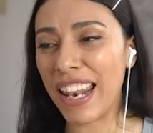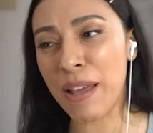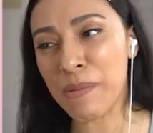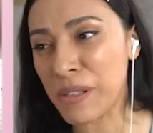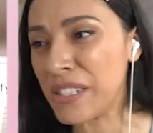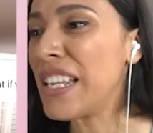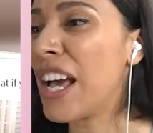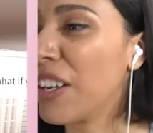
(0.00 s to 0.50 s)
Let
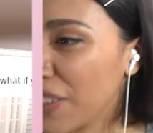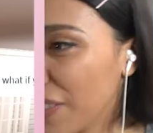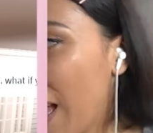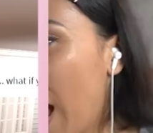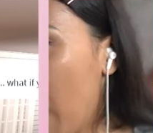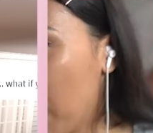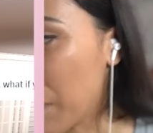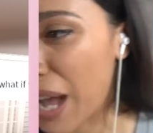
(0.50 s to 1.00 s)
me tell you
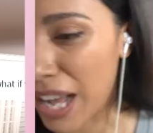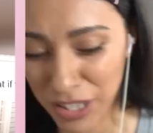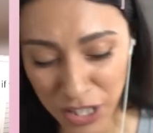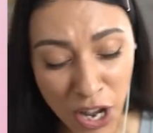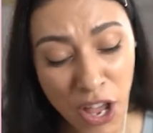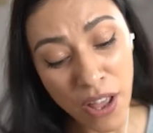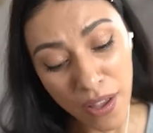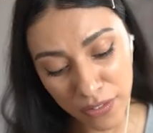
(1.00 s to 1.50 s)
that much.
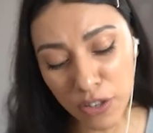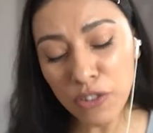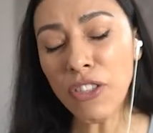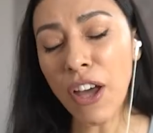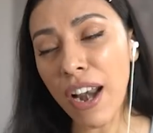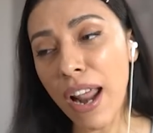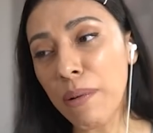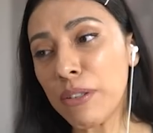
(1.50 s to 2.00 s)
If you
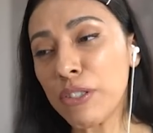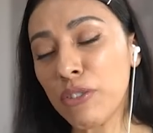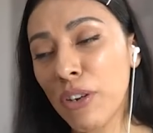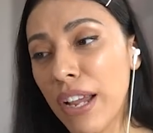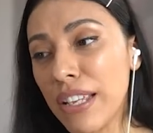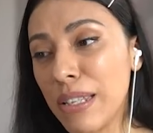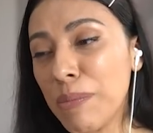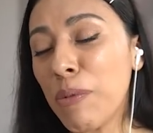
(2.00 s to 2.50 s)
thought I was
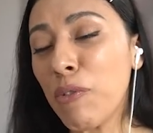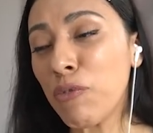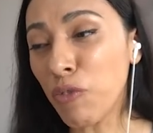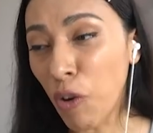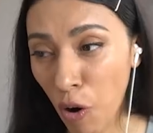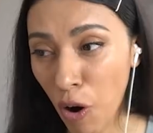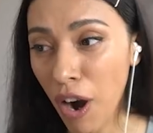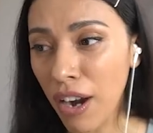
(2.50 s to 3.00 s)
crazy
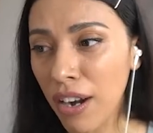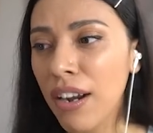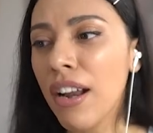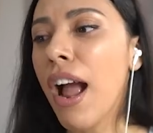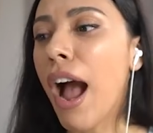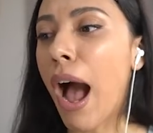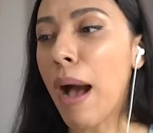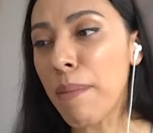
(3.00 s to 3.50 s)
before,
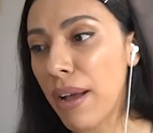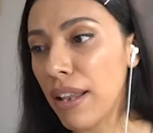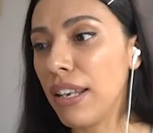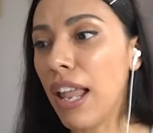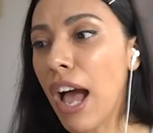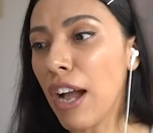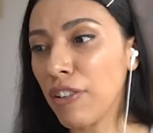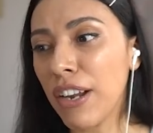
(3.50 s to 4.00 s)
I'm a
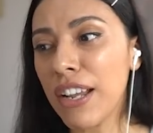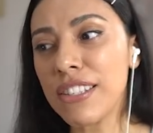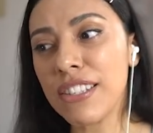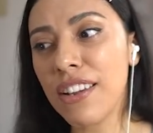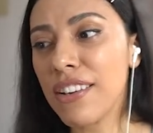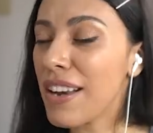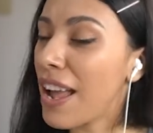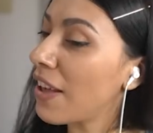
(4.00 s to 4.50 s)
lot
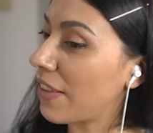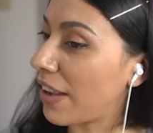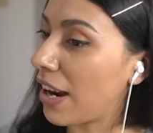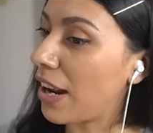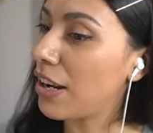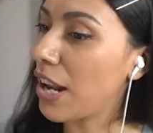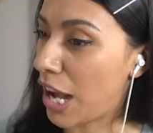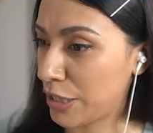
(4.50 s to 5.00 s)
crazier now that
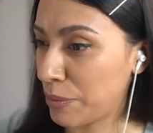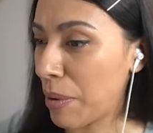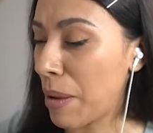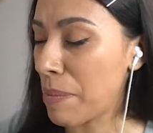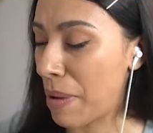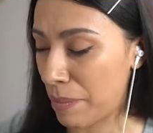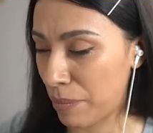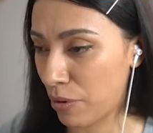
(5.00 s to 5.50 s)
I lost my
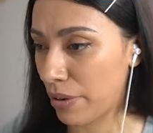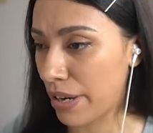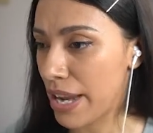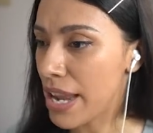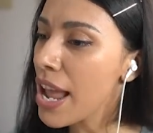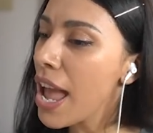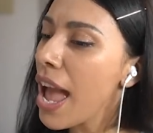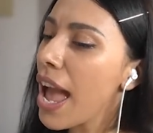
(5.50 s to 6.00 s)
memory.
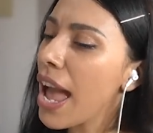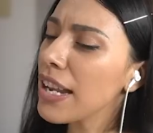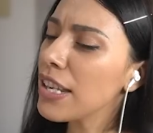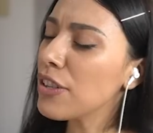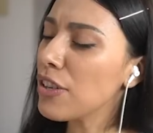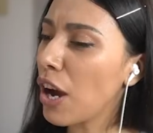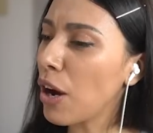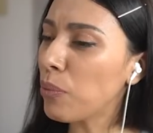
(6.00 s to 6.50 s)
And
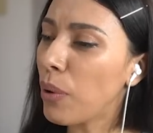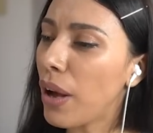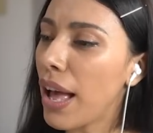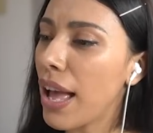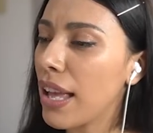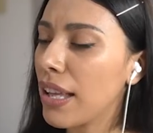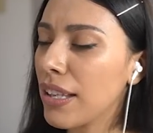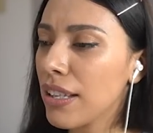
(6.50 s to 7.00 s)
you know
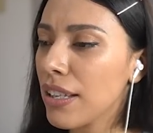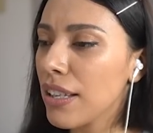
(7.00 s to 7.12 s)
what?